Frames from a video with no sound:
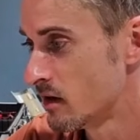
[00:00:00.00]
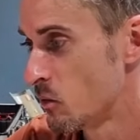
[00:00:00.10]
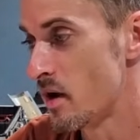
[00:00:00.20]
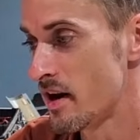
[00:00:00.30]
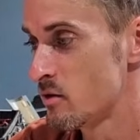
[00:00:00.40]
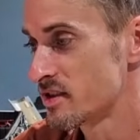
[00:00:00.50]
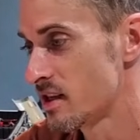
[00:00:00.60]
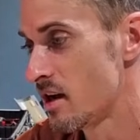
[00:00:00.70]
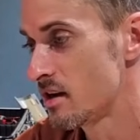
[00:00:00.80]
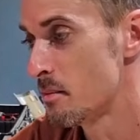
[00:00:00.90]
when I will
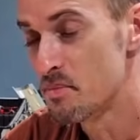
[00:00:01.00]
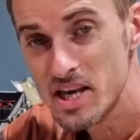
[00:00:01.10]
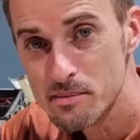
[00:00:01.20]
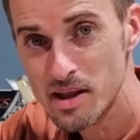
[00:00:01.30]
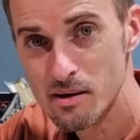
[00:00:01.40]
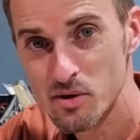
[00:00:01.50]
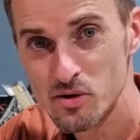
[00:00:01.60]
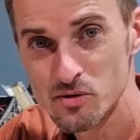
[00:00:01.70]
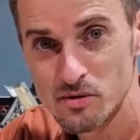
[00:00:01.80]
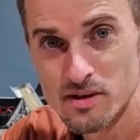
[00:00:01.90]
scan a
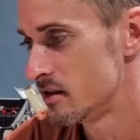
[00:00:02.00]
BMW,